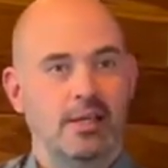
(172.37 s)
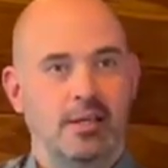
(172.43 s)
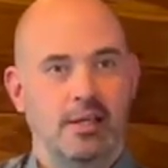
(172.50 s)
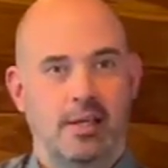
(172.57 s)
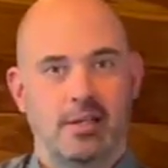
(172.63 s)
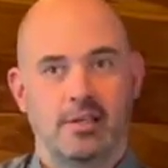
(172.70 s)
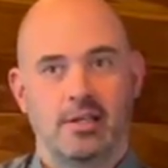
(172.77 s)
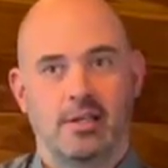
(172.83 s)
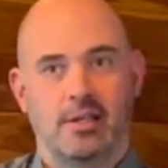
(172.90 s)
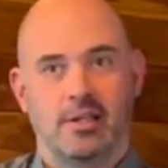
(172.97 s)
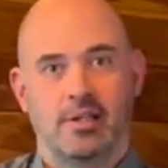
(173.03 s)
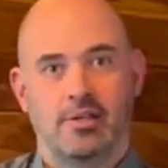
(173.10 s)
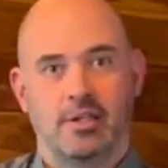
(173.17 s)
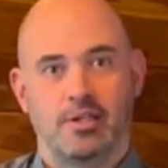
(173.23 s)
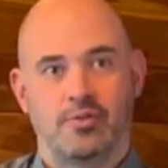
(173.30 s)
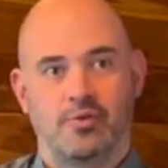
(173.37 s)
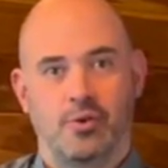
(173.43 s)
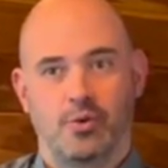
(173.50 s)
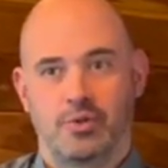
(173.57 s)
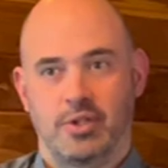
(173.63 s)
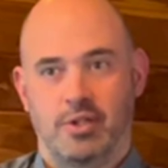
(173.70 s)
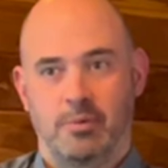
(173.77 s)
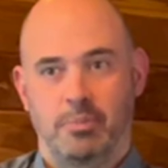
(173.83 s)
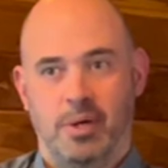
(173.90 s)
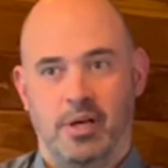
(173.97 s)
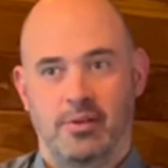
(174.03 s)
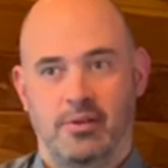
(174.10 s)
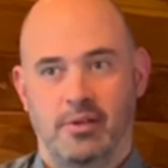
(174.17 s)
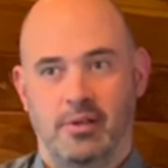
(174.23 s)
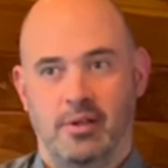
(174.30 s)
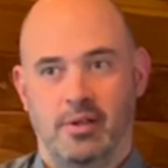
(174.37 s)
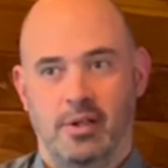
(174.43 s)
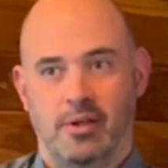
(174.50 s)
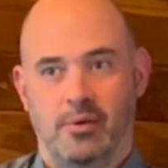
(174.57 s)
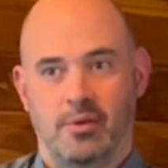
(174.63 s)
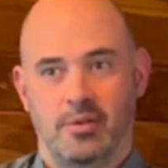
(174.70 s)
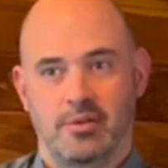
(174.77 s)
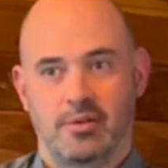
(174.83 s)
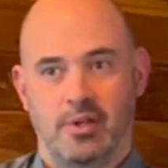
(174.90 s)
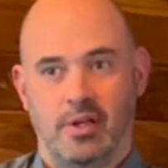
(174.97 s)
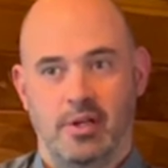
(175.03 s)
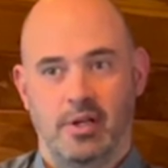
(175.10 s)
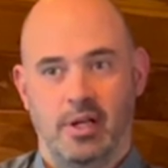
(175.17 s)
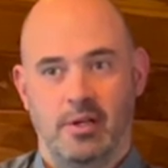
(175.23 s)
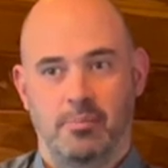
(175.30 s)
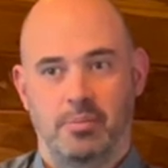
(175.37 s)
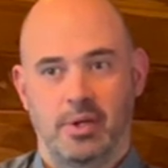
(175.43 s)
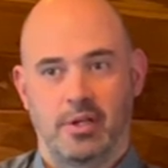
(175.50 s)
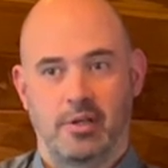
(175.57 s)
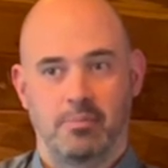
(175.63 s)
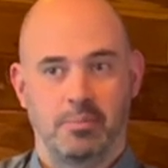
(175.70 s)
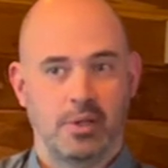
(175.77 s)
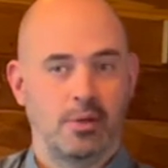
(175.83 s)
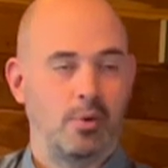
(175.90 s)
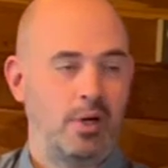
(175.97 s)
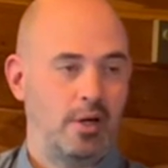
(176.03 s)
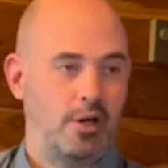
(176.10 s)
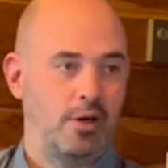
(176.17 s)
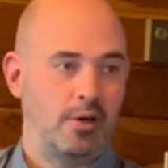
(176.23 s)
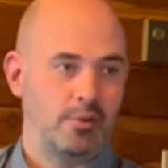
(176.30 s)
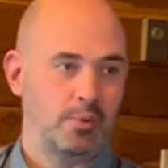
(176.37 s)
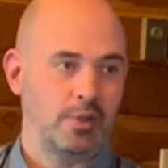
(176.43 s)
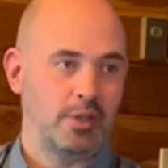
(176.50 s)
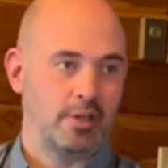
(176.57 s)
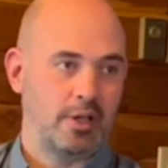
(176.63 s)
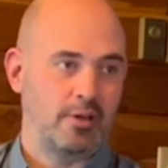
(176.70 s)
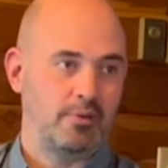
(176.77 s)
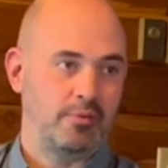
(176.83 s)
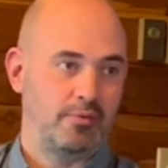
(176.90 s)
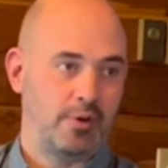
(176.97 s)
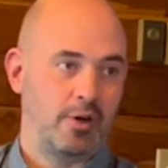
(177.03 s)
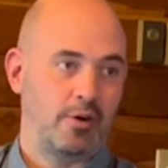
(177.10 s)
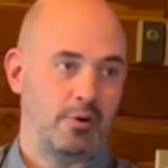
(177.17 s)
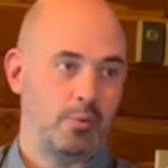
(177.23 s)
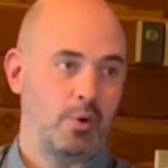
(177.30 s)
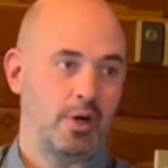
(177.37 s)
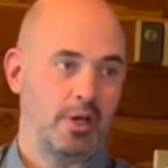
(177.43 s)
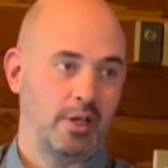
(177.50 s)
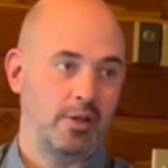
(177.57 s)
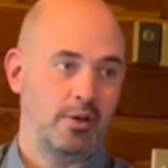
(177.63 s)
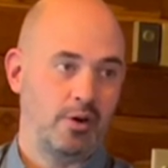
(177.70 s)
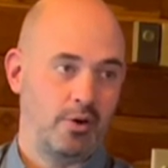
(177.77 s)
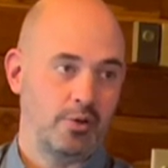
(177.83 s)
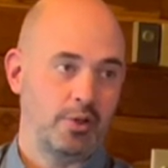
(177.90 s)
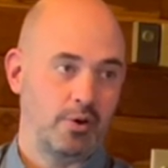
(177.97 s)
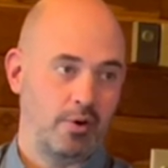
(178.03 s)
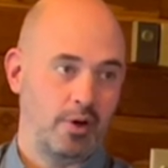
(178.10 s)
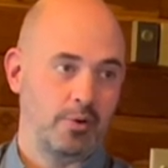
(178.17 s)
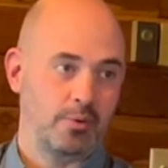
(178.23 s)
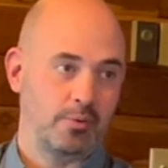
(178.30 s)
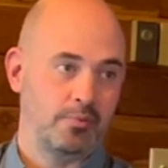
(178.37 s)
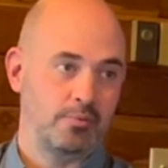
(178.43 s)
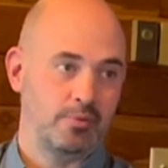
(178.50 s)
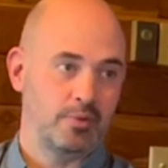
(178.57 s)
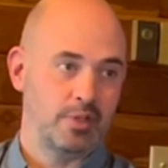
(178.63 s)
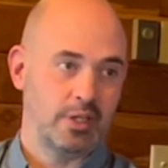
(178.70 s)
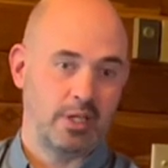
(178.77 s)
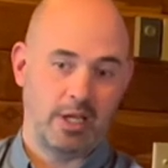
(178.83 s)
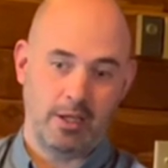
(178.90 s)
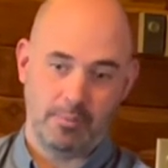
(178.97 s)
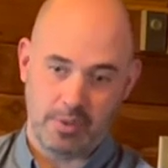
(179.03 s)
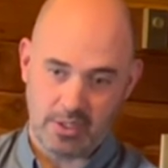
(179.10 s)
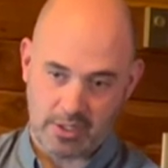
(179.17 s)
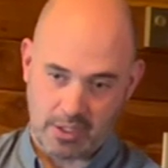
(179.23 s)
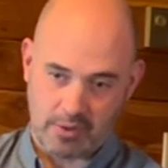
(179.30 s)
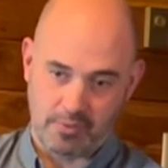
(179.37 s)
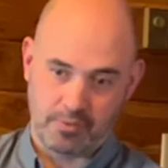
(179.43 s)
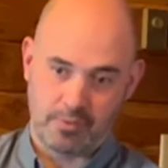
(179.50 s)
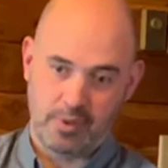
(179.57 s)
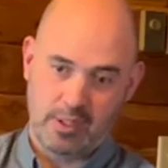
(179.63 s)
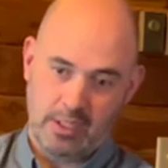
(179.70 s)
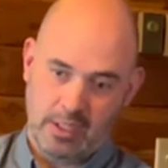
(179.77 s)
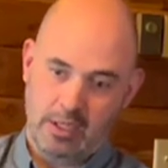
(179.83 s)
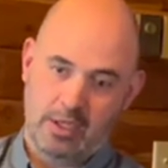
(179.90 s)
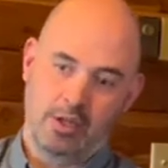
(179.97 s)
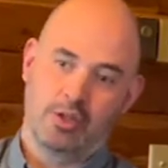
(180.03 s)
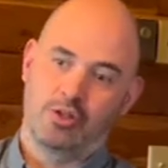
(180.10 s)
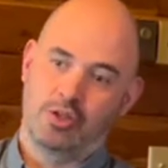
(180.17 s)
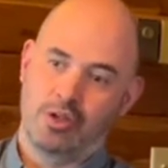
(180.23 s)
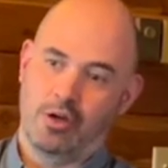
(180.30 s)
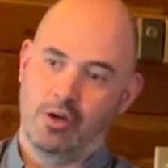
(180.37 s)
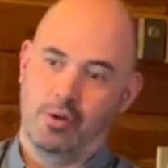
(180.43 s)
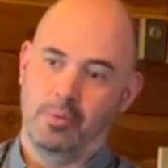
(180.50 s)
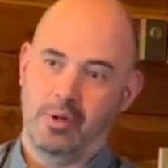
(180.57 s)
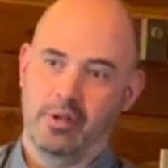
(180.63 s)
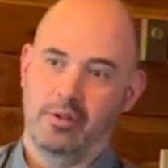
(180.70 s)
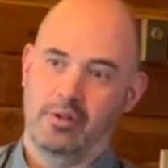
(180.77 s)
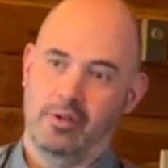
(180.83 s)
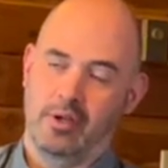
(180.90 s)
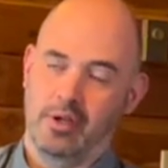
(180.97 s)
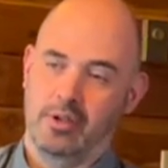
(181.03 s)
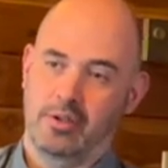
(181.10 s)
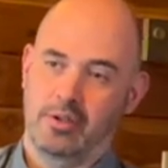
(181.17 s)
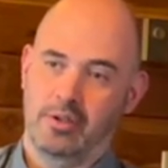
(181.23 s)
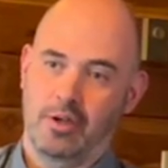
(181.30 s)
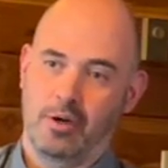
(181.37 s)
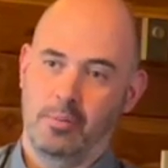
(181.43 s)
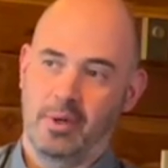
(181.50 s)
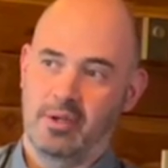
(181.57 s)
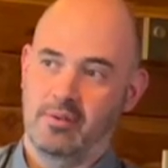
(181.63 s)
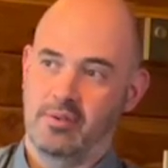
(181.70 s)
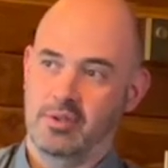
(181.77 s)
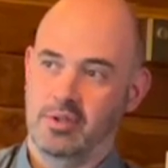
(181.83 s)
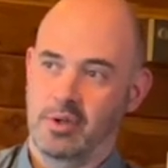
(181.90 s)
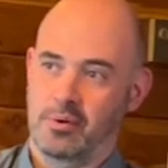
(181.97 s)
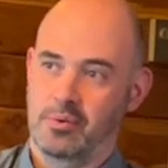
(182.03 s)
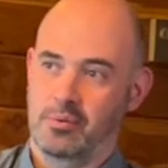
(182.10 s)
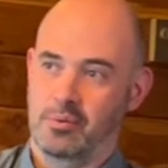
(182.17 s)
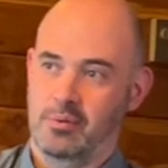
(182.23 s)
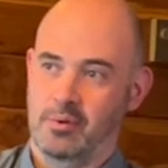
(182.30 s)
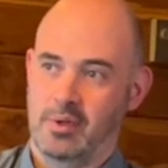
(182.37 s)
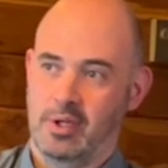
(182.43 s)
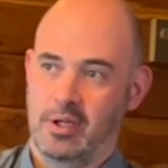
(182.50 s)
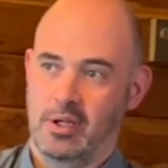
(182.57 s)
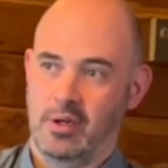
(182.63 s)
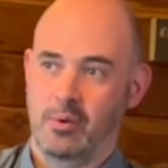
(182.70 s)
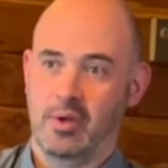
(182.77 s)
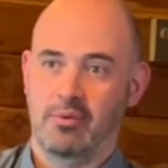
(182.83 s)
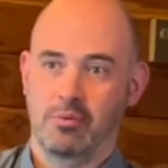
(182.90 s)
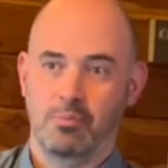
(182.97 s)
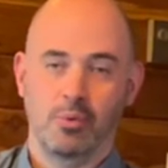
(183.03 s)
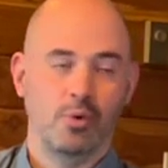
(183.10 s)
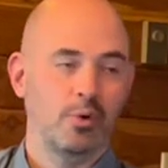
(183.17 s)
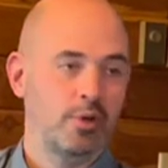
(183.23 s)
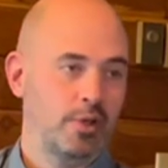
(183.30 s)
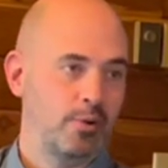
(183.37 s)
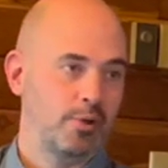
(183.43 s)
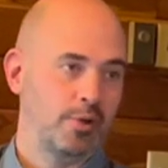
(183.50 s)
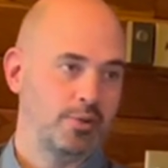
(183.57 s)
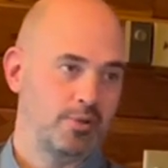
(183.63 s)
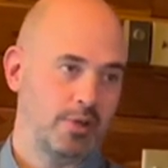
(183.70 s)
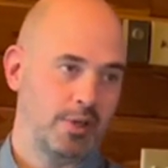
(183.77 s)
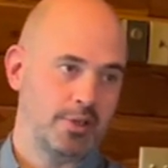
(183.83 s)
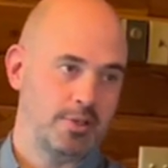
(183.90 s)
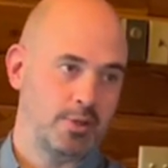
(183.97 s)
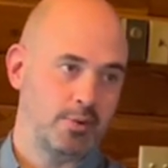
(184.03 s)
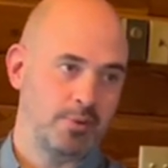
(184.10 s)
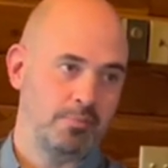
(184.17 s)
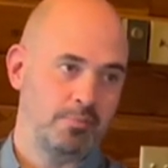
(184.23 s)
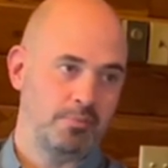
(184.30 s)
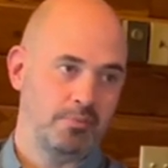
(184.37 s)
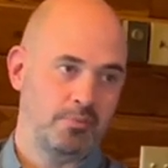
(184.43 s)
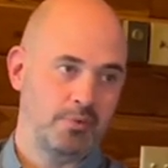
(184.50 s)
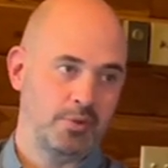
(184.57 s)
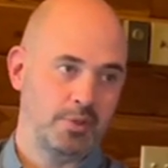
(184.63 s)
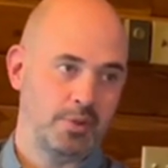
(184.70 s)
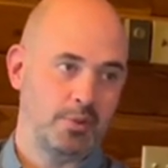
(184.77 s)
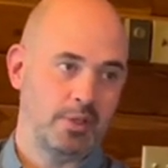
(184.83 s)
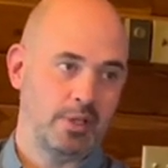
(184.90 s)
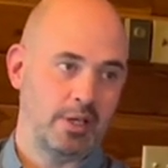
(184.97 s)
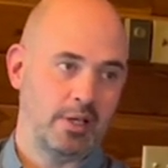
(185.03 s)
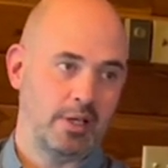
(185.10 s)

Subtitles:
And he's forging a path that, but it can be quite hard when you're that far away on your own to keep yourself sharp and at the sharp end of it. So, even more kudos really to him for doing that.